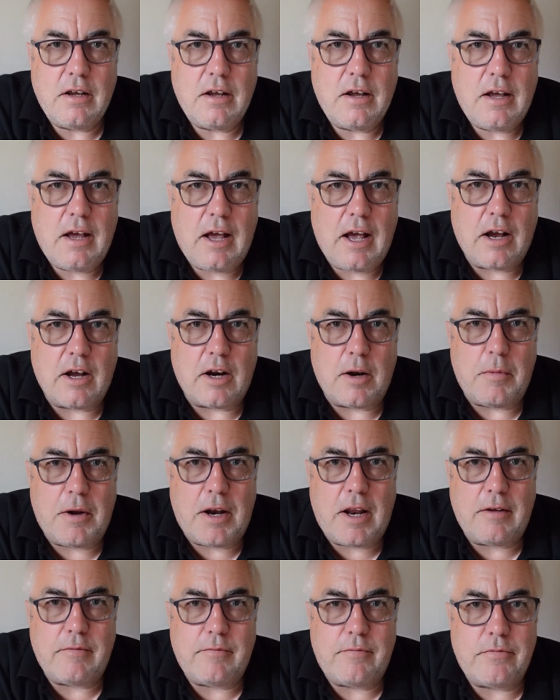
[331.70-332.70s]
hang on a
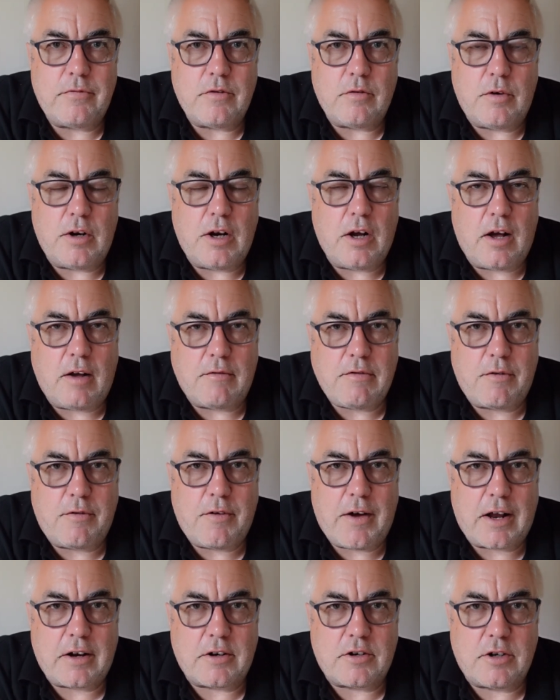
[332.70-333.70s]
minute, we don't have a
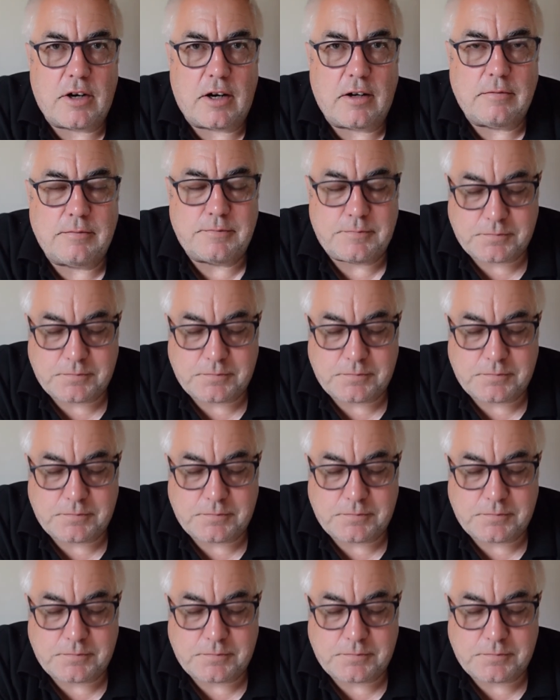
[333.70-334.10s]
factory.